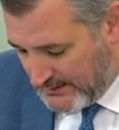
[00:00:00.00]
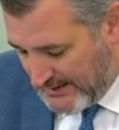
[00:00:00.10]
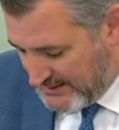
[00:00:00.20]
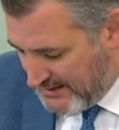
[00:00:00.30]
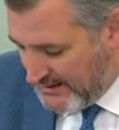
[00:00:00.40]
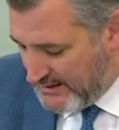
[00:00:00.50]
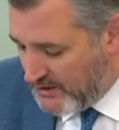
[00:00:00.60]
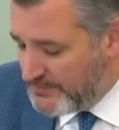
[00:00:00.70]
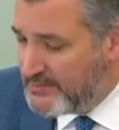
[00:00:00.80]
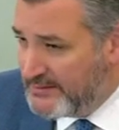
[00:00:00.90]
I can't
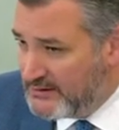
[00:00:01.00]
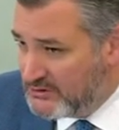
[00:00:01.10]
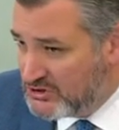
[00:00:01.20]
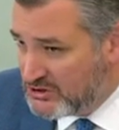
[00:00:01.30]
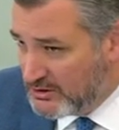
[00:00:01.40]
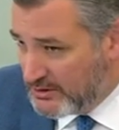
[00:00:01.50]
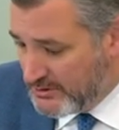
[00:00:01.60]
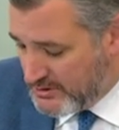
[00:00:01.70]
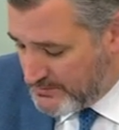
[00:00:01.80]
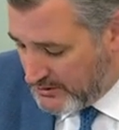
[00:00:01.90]
help but be
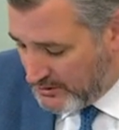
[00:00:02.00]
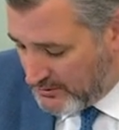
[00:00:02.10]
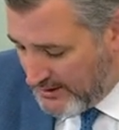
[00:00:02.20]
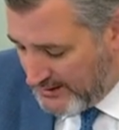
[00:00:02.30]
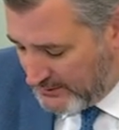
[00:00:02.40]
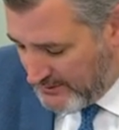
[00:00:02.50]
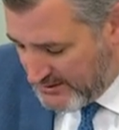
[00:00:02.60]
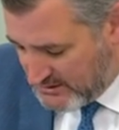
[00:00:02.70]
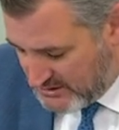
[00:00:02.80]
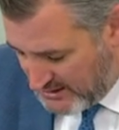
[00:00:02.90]
concerned that bureaucratic
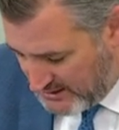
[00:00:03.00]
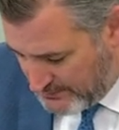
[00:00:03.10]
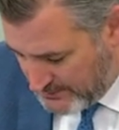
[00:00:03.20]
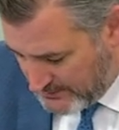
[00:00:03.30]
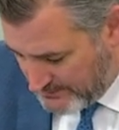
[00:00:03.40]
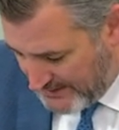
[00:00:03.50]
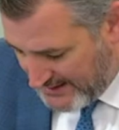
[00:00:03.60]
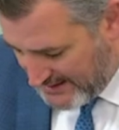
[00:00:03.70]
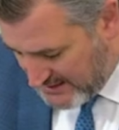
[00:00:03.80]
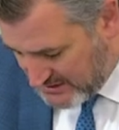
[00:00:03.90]
red tape
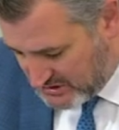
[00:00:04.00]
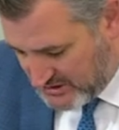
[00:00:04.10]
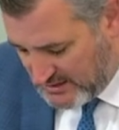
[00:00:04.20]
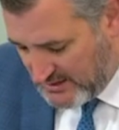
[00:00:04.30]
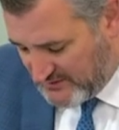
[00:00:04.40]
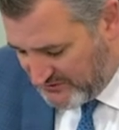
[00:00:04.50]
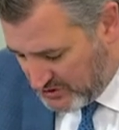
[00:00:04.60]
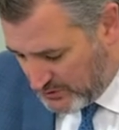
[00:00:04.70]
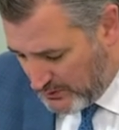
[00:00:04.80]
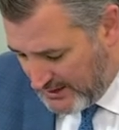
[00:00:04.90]
at AST and
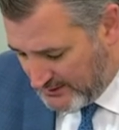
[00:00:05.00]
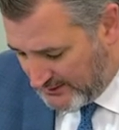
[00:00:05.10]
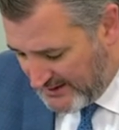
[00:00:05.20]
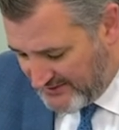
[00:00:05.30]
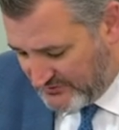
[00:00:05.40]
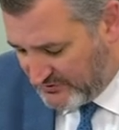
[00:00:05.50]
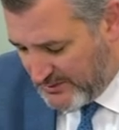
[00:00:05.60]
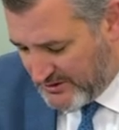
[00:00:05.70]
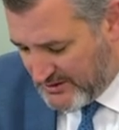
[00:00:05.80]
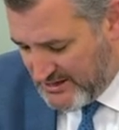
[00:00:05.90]
Fish and Wildlife and
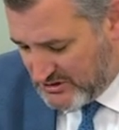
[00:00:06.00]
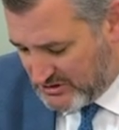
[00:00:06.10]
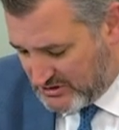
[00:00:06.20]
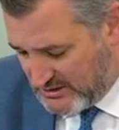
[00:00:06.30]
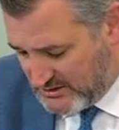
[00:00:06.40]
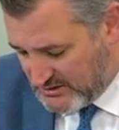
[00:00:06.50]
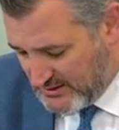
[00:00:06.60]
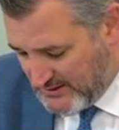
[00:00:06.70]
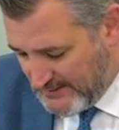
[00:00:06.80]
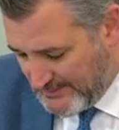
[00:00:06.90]
from other agencies
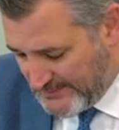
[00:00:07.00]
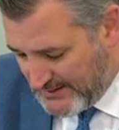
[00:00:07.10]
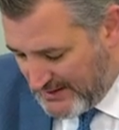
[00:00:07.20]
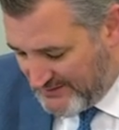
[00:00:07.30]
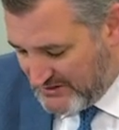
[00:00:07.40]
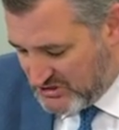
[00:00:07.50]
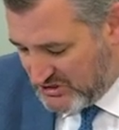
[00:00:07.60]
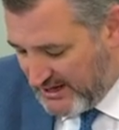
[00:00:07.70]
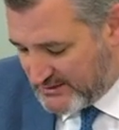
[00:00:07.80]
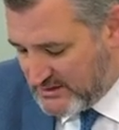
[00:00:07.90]
have
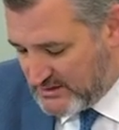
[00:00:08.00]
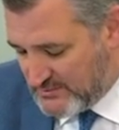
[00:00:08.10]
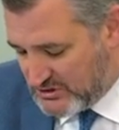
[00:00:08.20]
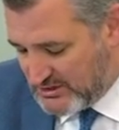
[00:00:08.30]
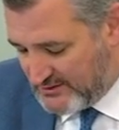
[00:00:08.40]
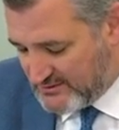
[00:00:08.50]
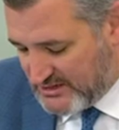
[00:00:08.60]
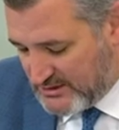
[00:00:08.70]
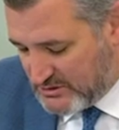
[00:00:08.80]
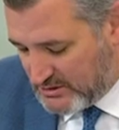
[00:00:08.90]
injected themselves
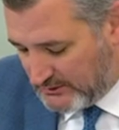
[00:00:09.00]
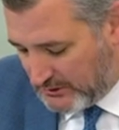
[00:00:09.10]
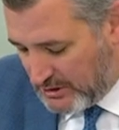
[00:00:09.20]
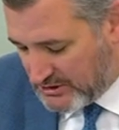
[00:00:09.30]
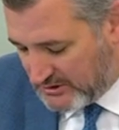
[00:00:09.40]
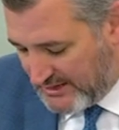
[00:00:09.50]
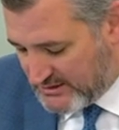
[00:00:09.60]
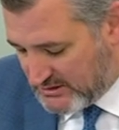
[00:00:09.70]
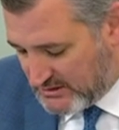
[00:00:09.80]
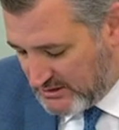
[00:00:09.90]
into the launch
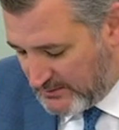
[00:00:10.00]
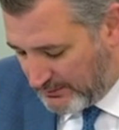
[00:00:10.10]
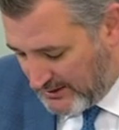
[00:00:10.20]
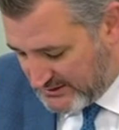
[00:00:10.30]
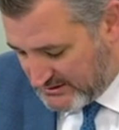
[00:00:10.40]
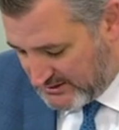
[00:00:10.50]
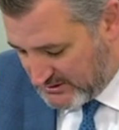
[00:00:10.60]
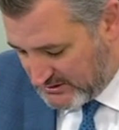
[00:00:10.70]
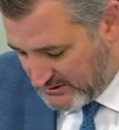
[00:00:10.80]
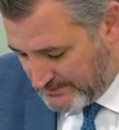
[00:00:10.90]
licensing
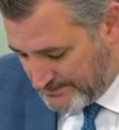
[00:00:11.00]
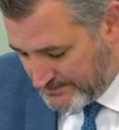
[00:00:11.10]
process.